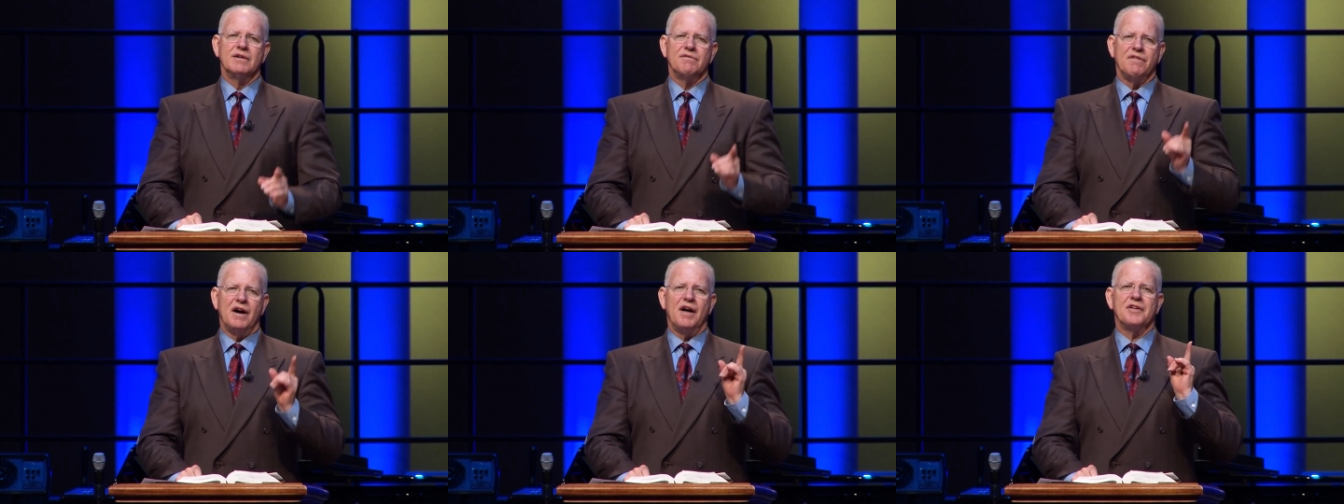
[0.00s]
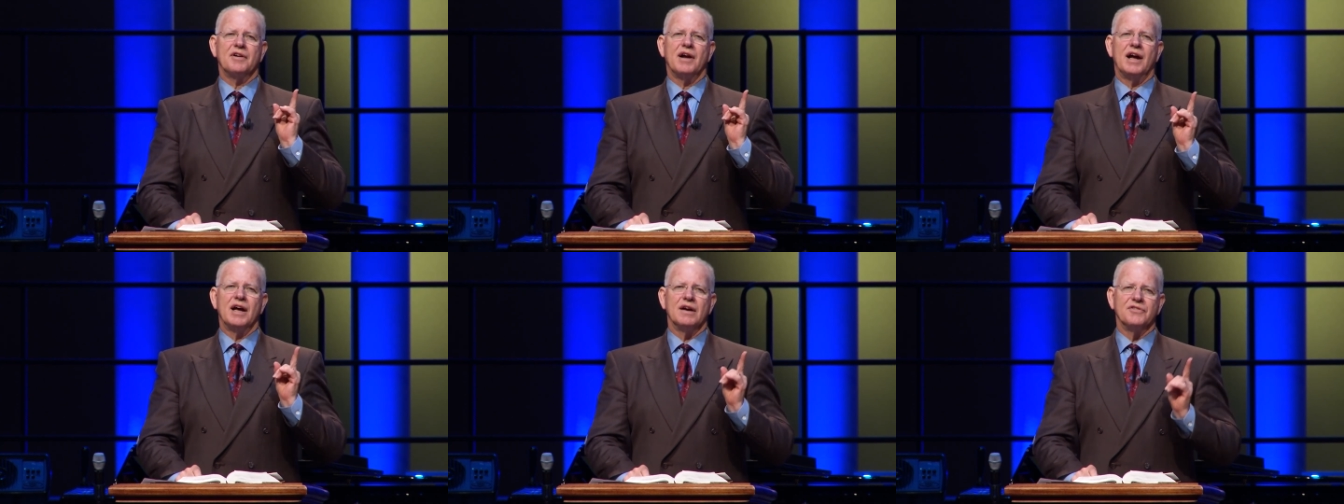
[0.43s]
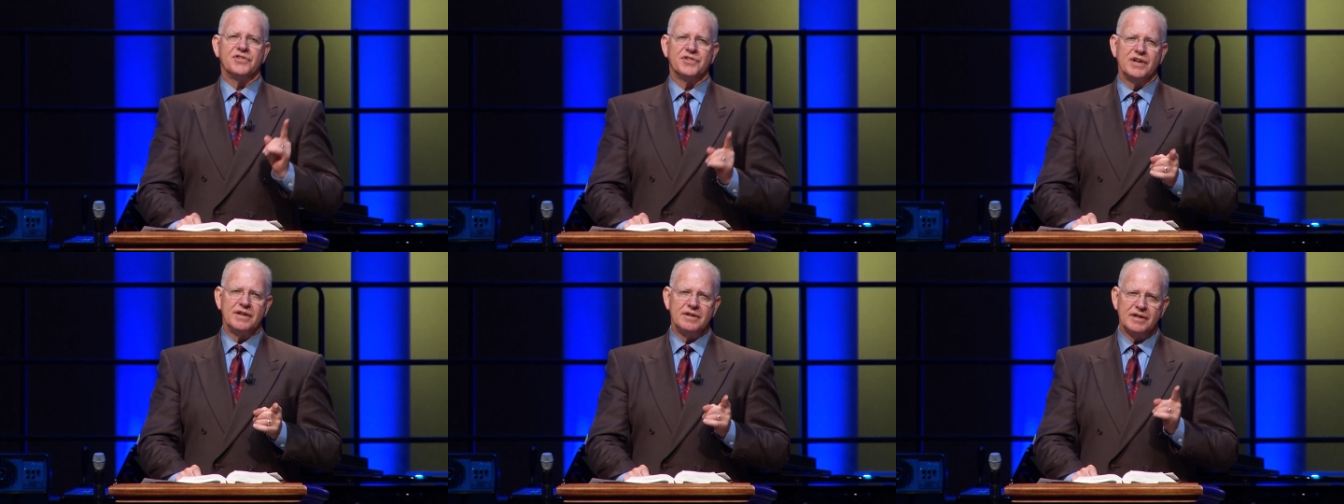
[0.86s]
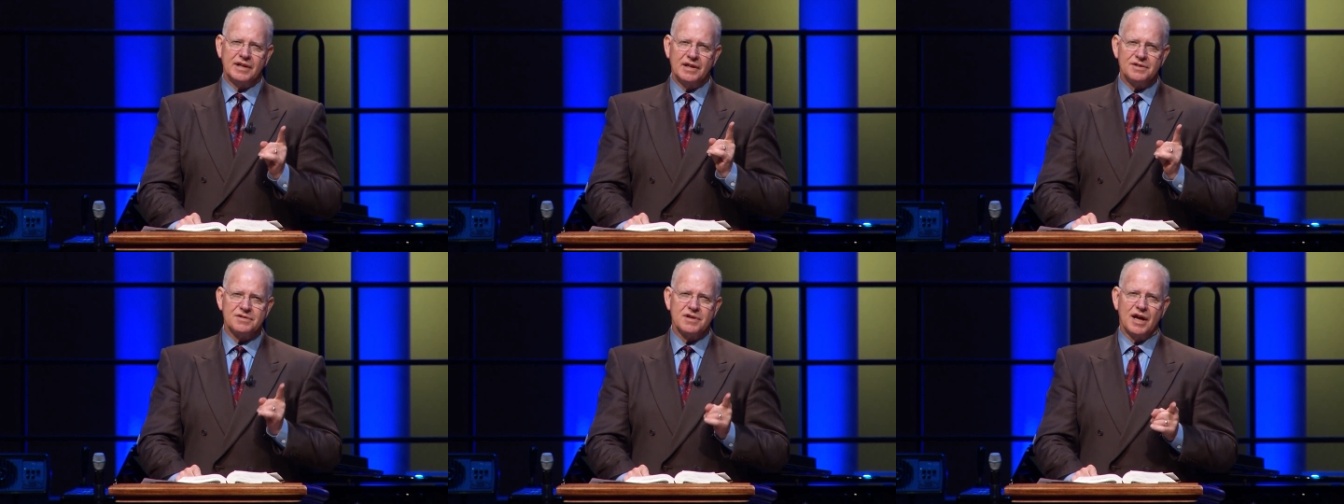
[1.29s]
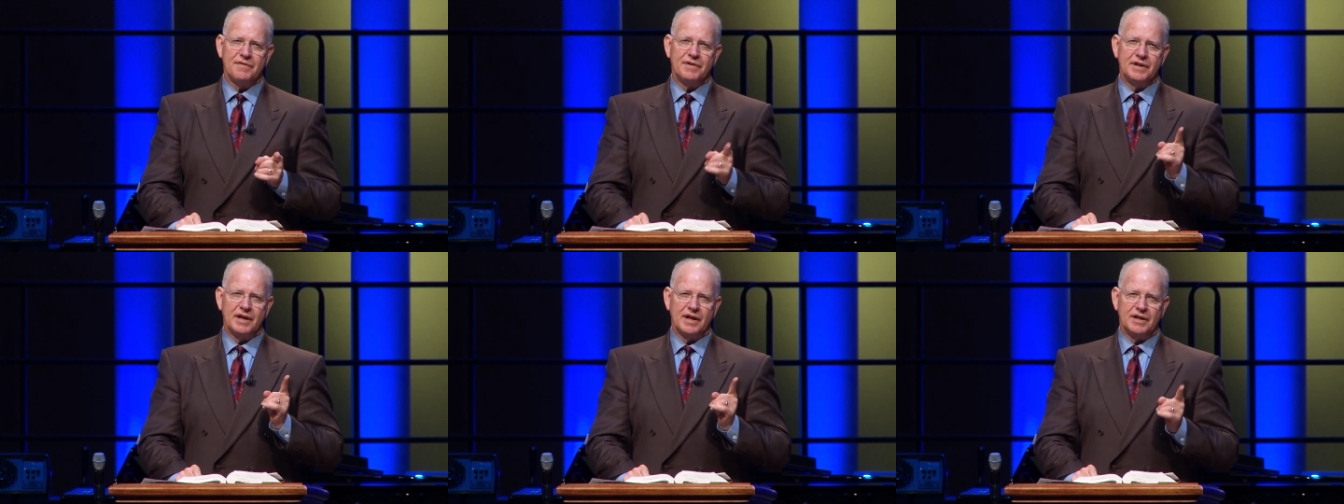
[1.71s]
Father, I have sinned against
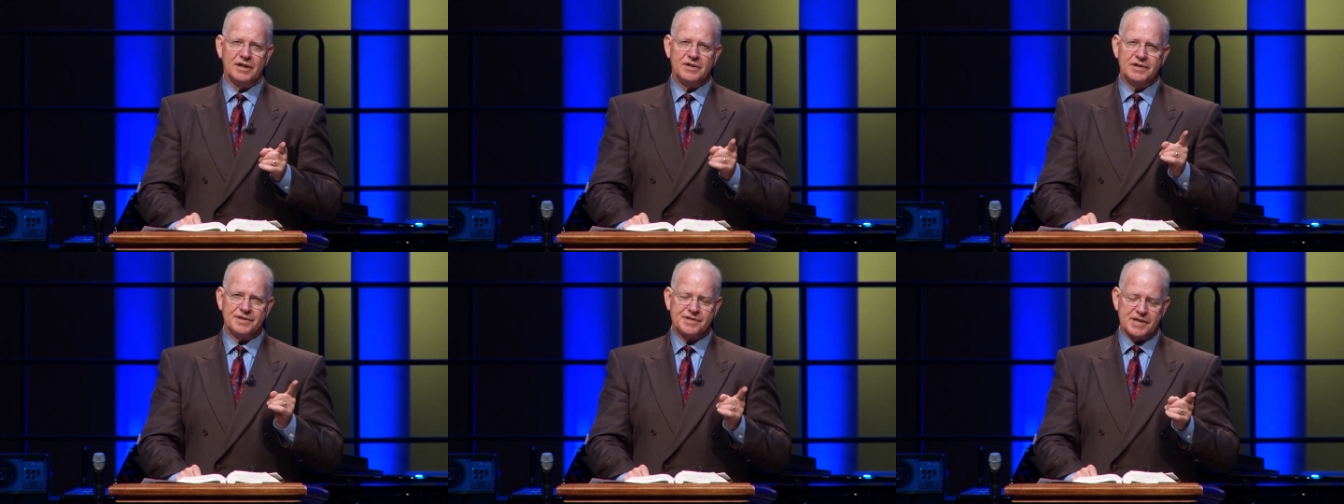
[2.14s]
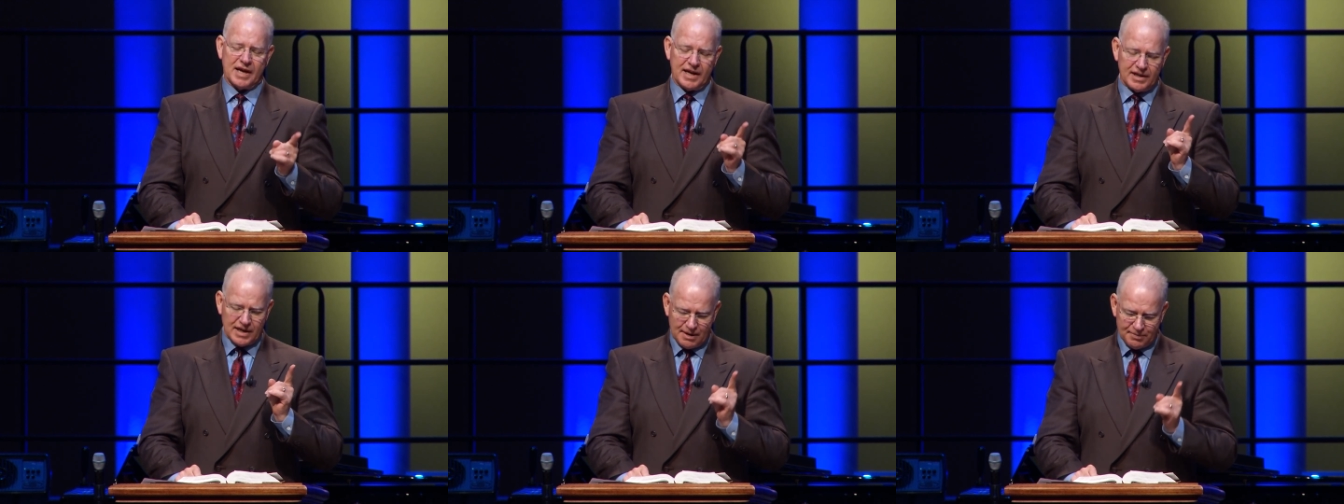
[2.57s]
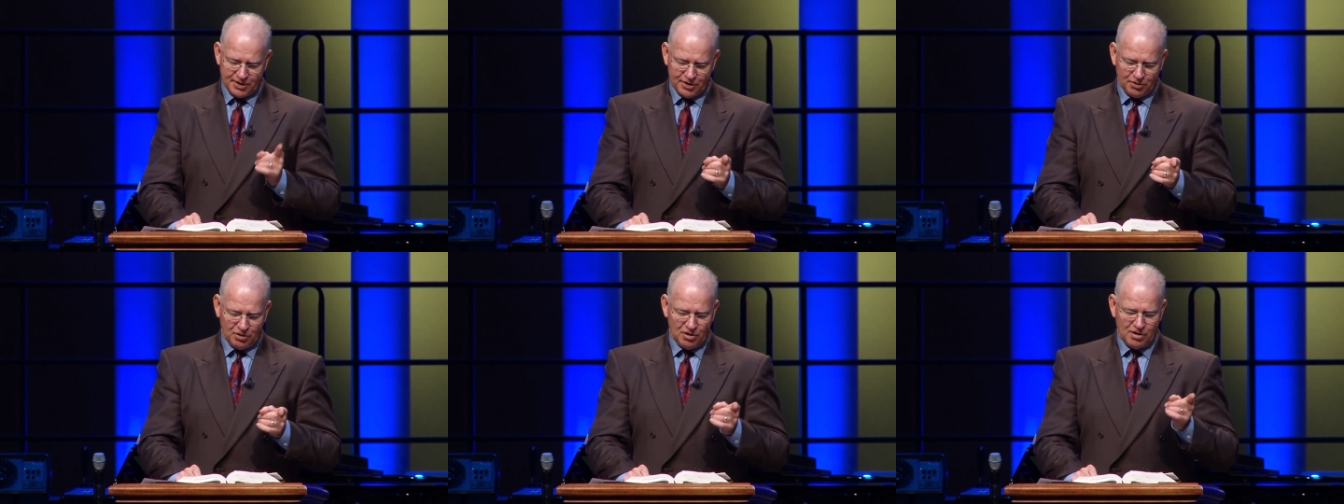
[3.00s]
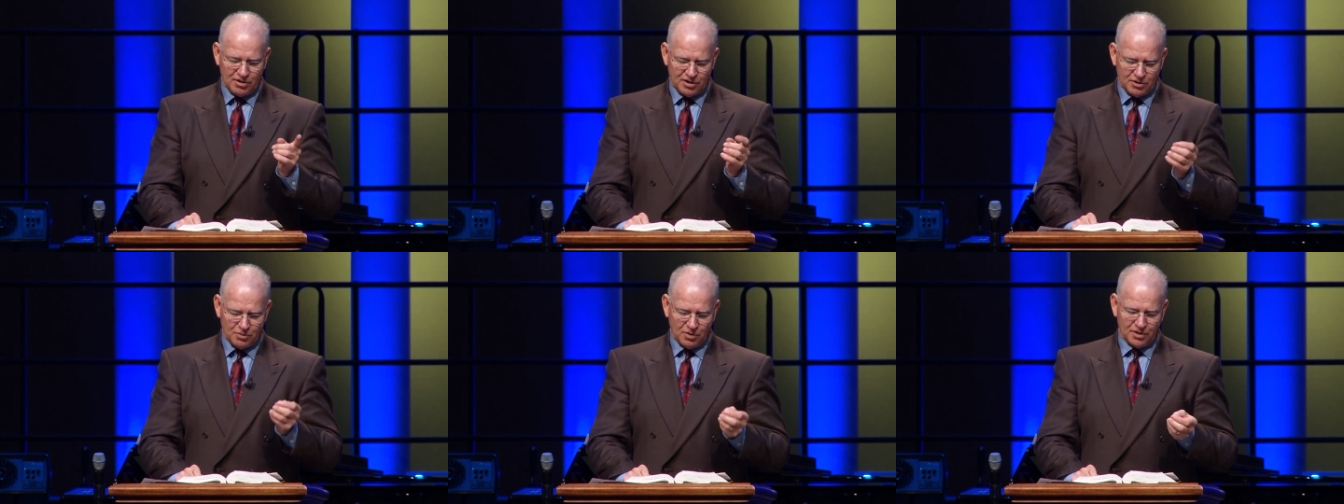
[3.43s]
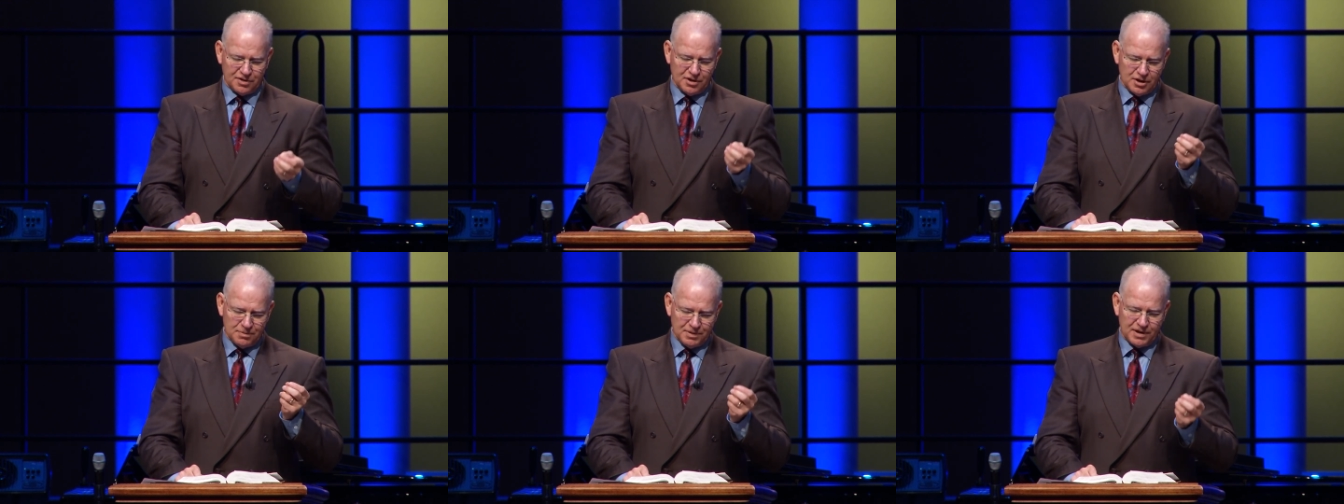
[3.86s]
heaven and in your sight. I'm no longer worthy
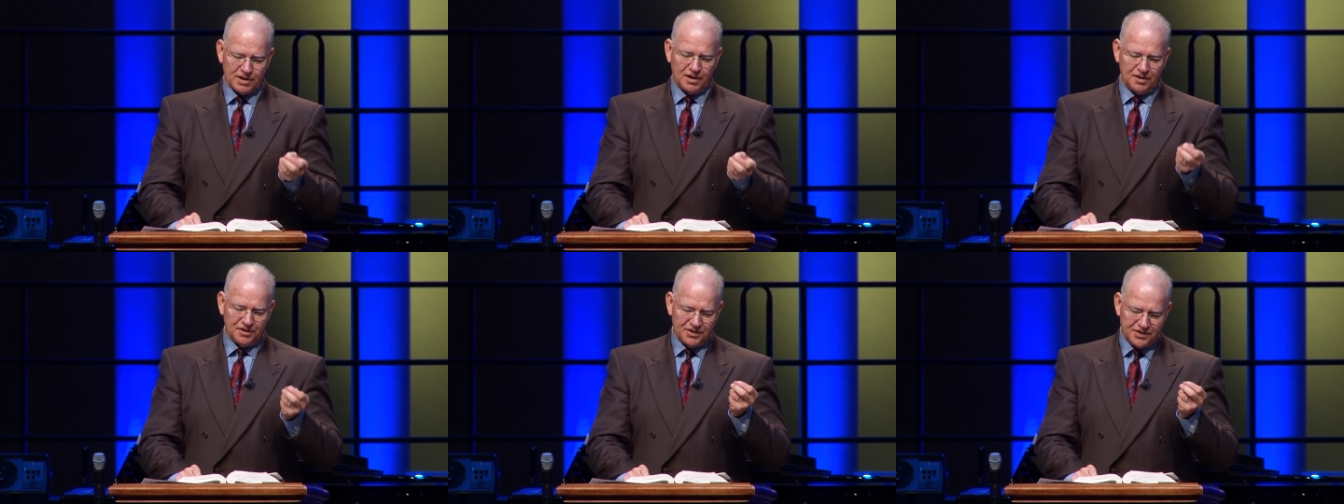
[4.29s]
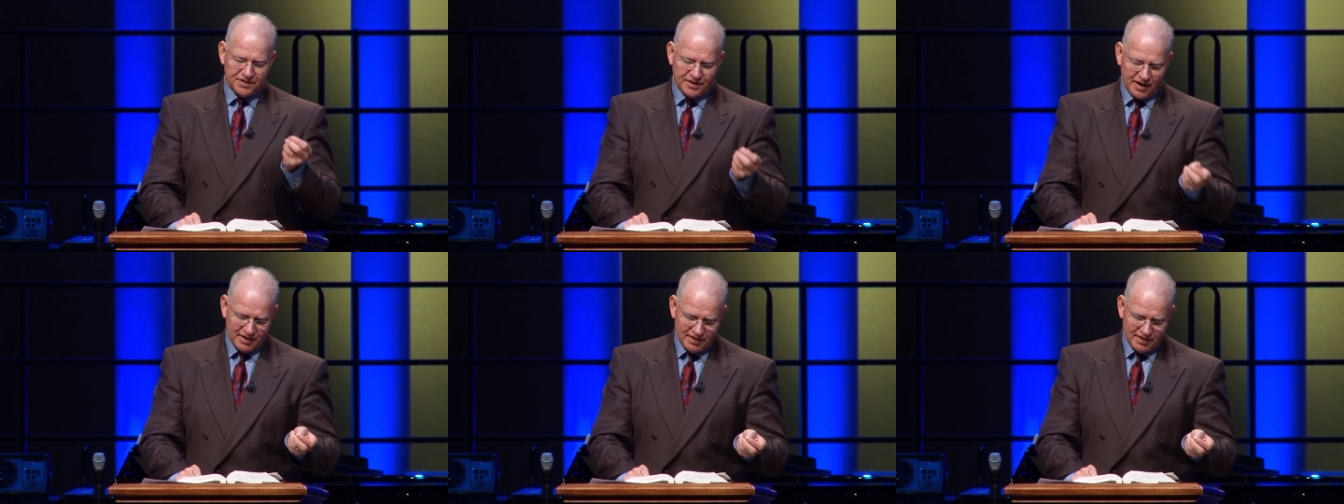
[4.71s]
to be called a son.